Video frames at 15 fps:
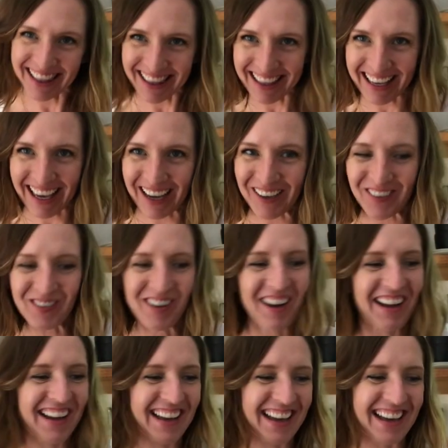the
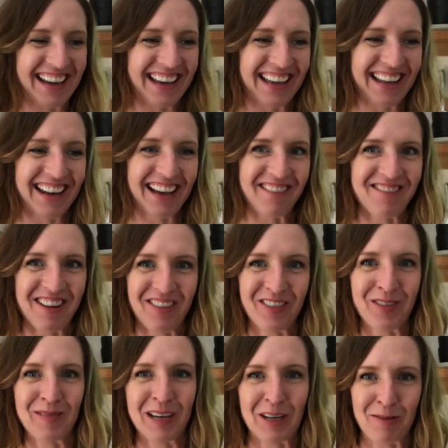camera, and I've
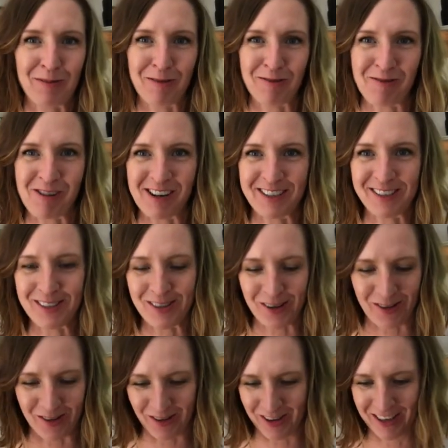never made it before,
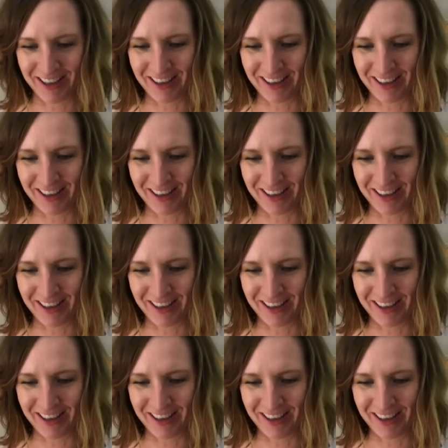so